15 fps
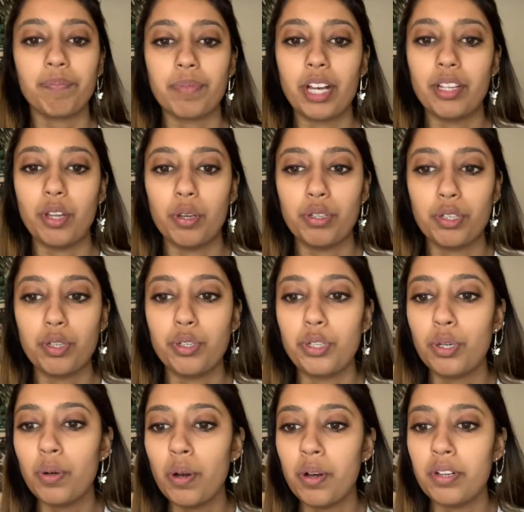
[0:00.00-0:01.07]
those two
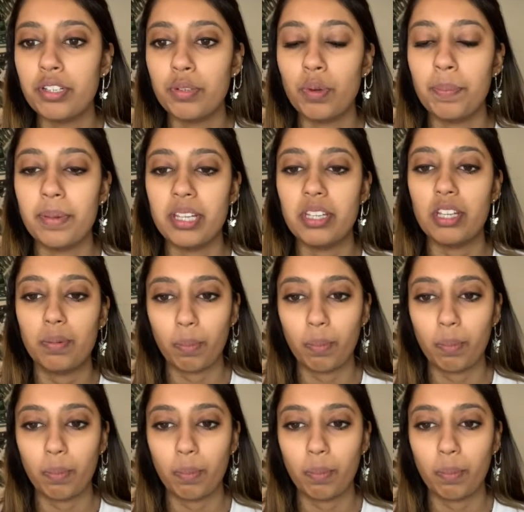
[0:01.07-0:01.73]
tools will be this